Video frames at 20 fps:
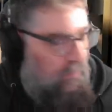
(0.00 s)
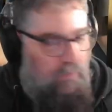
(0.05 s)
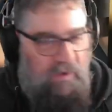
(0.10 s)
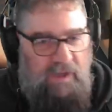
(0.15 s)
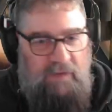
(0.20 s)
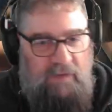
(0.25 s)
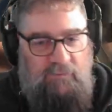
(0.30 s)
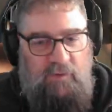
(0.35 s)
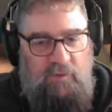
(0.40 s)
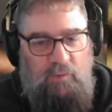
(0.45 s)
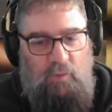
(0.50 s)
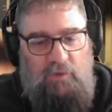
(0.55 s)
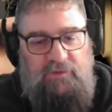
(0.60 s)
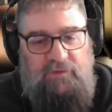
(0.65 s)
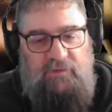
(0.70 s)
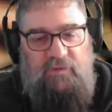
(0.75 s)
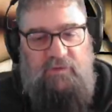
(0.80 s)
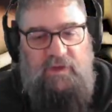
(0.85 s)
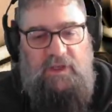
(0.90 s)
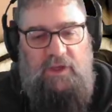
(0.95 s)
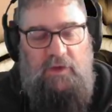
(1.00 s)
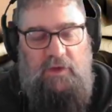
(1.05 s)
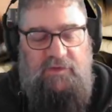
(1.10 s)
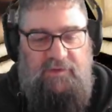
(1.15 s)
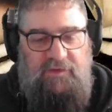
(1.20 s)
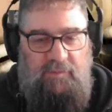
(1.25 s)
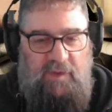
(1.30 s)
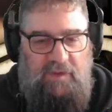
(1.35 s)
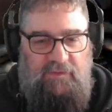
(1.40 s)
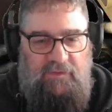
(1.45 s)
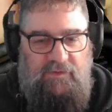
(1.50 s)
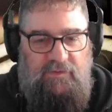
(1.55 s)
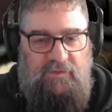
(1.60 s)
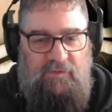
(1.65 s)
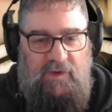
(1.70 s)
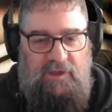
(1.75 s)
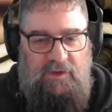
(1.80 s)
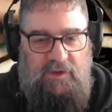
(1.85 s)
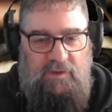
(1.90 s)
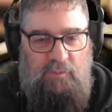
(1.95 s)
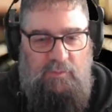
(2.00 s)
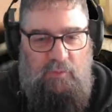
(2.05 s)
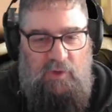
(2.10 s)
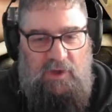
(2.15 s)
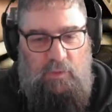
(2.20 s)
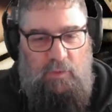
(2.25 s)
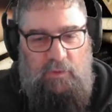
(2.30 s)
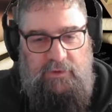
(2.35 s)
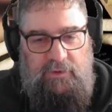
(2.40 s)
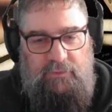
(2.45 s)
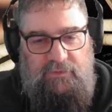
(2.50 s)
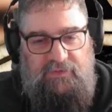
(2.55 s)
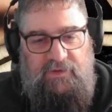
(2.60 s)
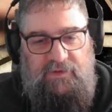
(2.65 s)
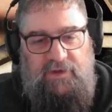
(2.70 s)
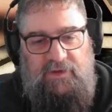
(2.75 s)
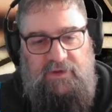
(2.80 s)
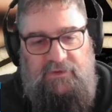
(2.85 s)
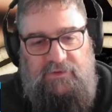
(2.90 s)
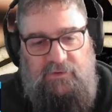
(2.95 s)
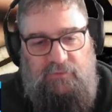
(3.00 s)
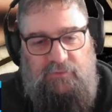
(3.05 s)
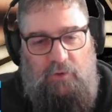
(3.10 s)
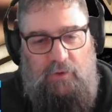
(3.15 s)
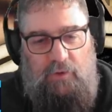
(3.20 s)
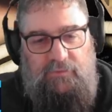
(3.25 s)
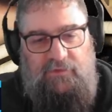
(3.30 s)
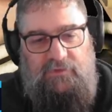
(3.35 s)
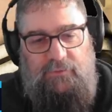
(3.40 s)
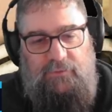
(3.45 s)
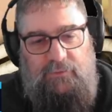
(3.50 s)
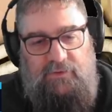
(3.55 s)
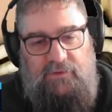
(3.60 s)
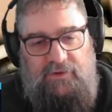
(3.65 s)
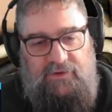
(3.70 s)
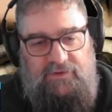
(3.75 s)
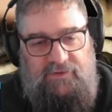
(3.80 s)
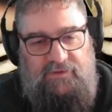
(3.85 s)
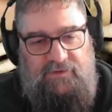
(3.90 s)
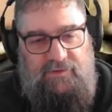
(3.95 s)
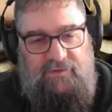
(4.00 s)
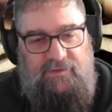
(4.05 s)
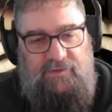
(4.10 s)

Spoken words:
if you watch videos about this vacuum brake, what you'll see is the drivers do this.